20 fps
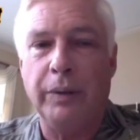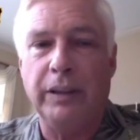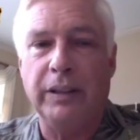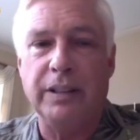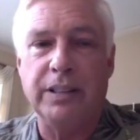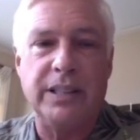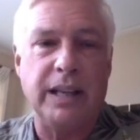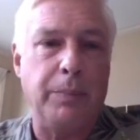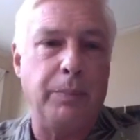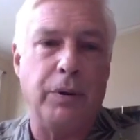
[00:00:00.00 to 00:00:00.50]

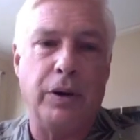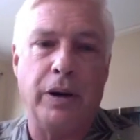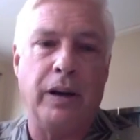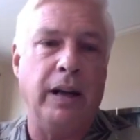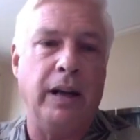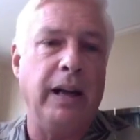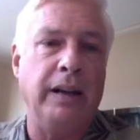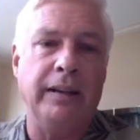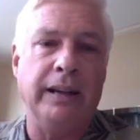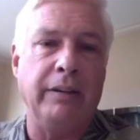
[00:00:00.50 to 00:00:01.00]
because they put it
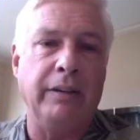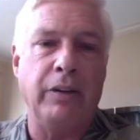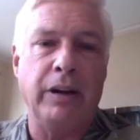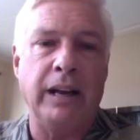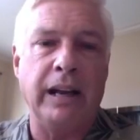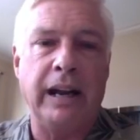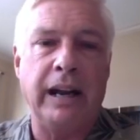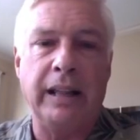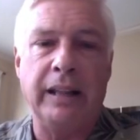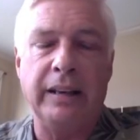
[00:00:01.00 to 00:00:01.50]
on every
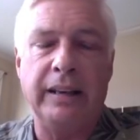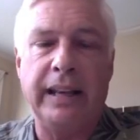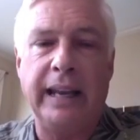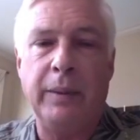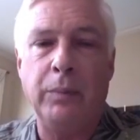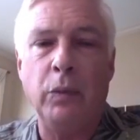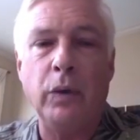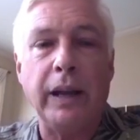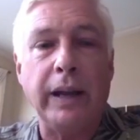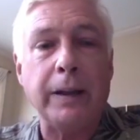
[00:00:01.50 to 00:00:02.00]
night of the
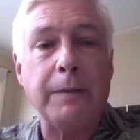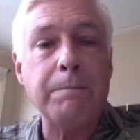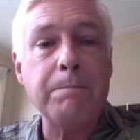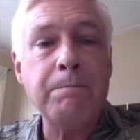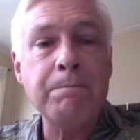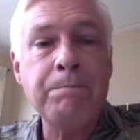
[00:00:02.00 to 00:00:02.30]
damn week.